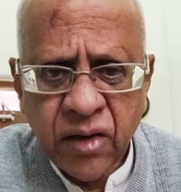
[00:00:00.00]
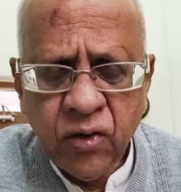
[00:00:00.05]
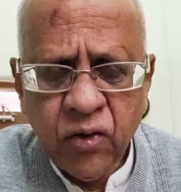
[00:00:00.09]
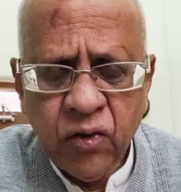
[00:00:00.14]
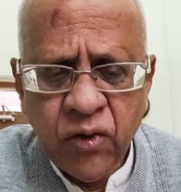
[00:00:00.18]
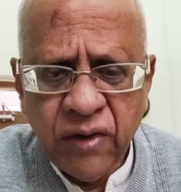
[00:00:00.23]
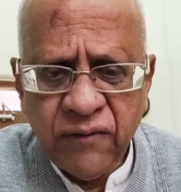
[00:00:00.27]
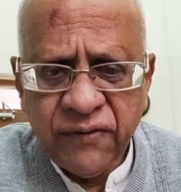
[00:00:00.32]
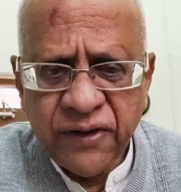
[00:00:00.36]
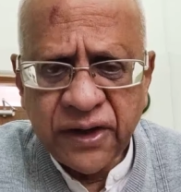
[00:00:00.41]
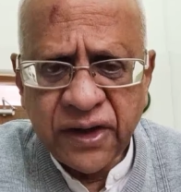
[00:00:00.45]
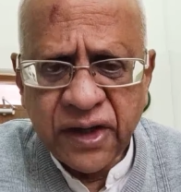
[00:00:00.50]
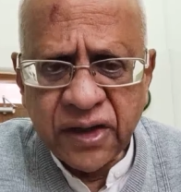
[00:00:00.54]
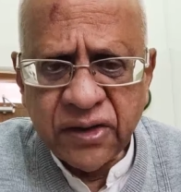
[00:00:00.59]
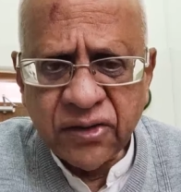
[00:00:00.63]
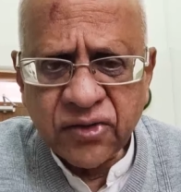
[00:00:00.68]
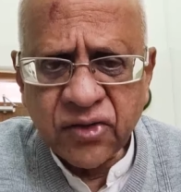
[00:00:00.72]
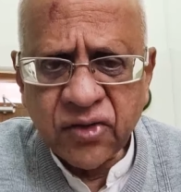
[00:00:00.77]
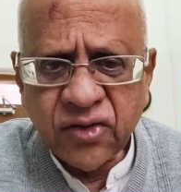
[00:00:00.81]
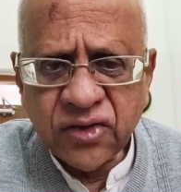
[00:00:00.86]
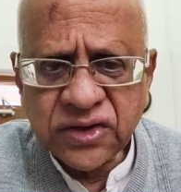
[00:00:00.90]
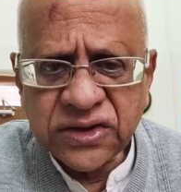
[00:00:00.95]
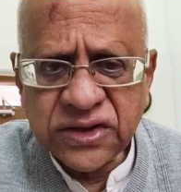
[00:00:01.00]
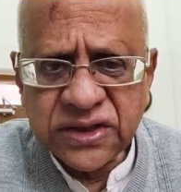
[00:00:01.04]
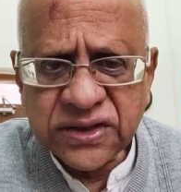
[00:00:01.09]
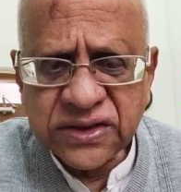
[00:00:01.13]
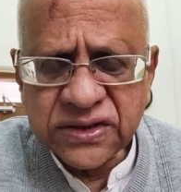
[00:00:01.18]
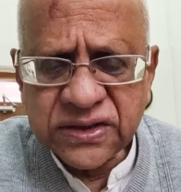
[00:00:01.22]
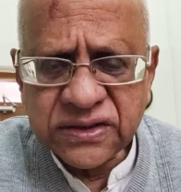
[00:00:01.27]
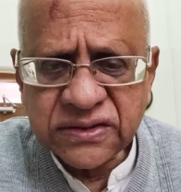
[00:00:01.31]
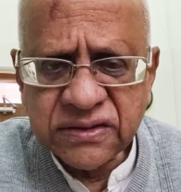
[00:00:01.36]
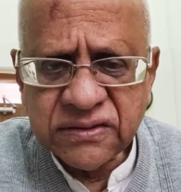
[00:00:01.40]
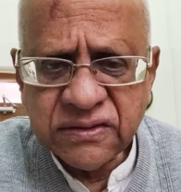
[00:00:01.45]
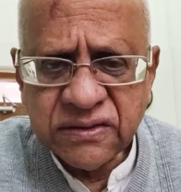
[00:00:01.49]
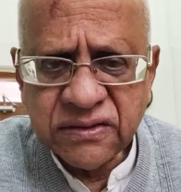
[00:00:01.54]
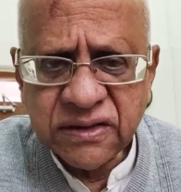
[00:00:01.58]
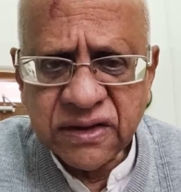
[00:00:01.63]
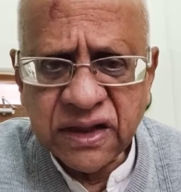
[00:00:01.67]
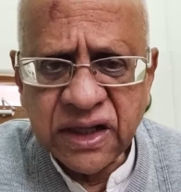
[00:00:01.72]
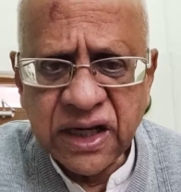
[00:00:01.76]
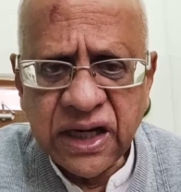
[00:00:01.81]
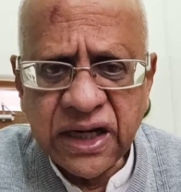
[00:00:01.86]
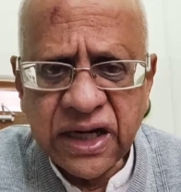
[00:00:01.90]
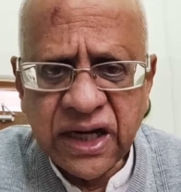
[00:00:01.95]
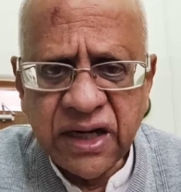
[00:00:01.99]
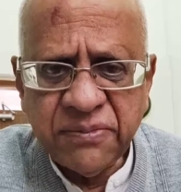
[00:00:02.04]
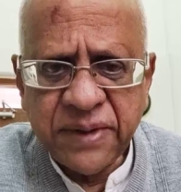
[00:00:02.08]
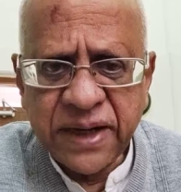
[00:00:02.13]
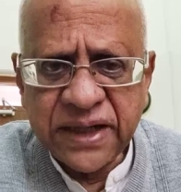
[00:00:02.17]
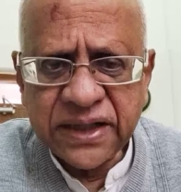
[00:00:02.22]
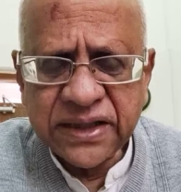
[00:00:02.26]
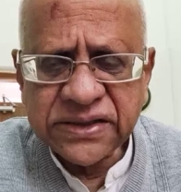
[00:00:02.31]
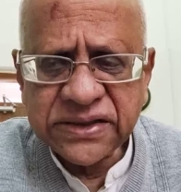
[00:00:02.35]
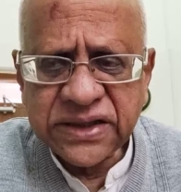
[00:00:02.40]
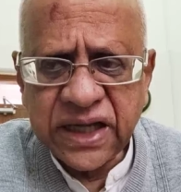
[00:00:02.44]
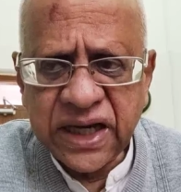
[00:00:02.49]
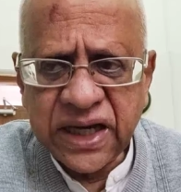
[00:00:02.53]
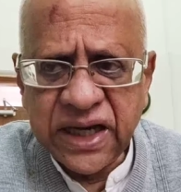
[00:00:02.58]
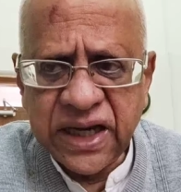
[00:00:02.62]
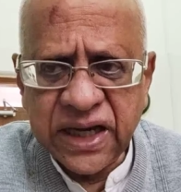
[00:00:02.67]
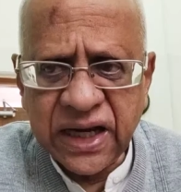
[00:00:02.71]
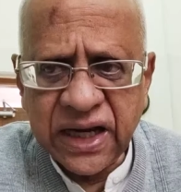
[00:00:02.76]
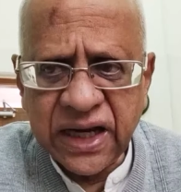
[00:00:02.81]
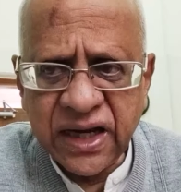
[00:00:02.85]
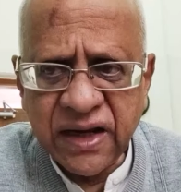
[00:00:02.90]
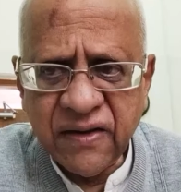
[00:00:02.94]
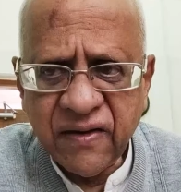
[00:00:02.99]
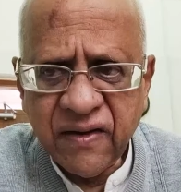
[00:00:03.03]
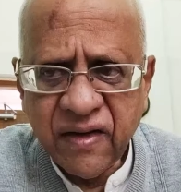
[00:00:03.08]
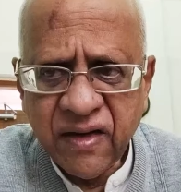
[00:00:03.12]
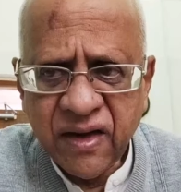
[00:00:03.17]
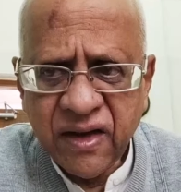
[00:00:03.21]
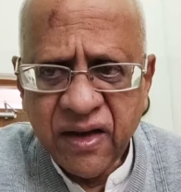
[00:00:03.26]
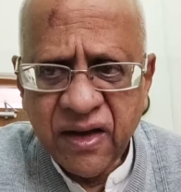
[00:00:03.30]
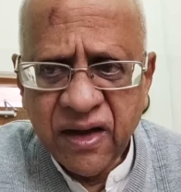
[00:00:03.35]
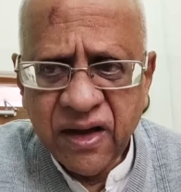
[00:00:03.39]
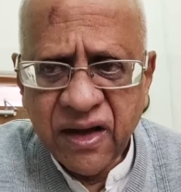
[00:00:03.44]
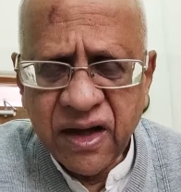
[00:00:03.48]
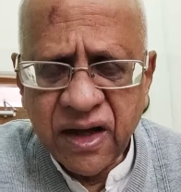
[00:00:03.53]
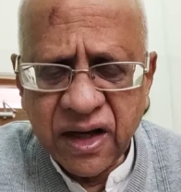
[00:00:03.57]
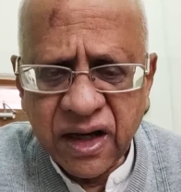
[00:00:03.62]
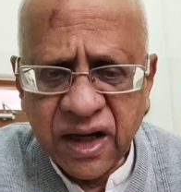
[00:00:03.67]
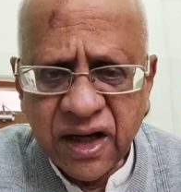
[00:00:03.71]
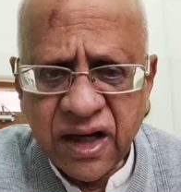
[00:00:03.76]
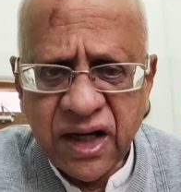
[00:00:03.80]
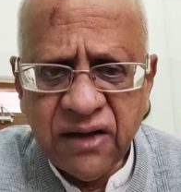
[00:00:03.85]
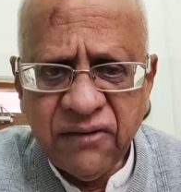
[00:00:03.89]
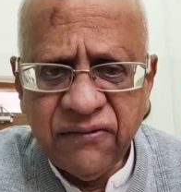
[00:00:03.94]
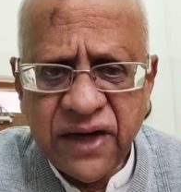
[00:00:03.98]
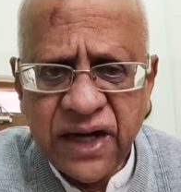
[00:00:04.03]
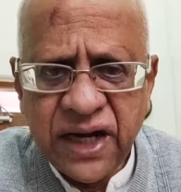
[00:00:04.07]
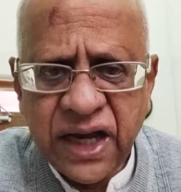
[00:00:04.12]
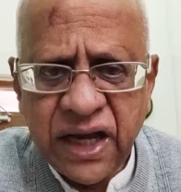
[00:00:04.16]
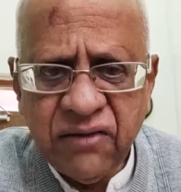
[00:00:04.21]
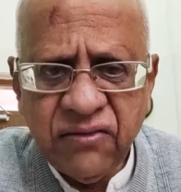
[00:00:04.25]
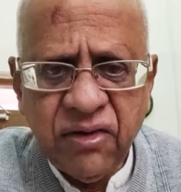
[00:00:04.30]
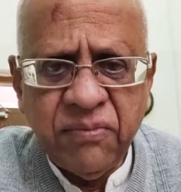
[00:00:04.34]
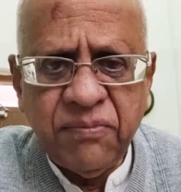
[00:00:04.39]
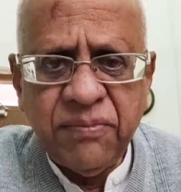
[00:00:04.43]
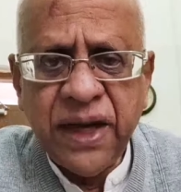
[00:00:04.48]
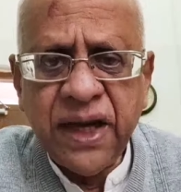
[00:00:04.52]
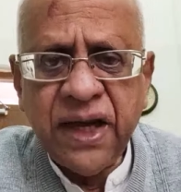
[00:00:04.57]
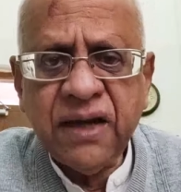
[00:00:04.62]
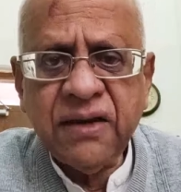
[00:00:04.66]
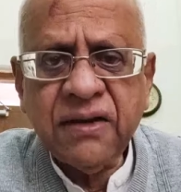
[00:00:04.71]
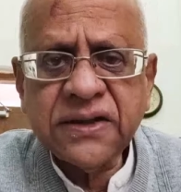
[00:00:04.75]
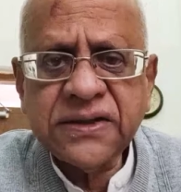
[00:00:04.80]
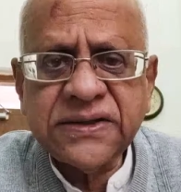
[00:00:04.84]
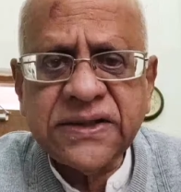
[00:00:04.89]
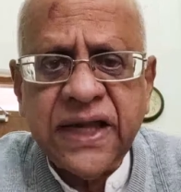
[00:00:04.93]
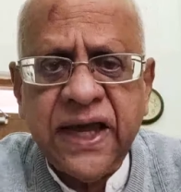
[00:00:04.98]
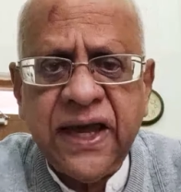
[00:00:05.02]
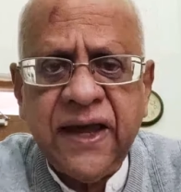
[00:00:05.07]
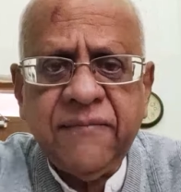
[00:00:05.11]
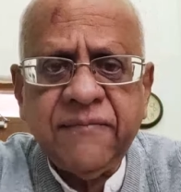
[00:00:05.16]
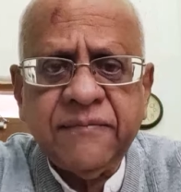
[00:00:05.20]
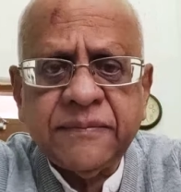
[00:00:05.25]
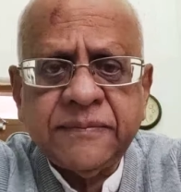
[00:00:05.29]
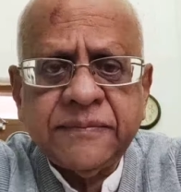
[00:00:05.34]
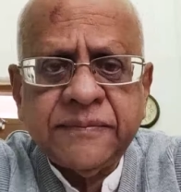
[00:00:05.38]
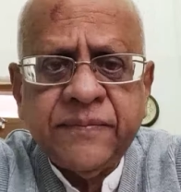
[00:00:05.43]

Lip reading: Whoever controls this Gilgit Baltistan area really will have a big say,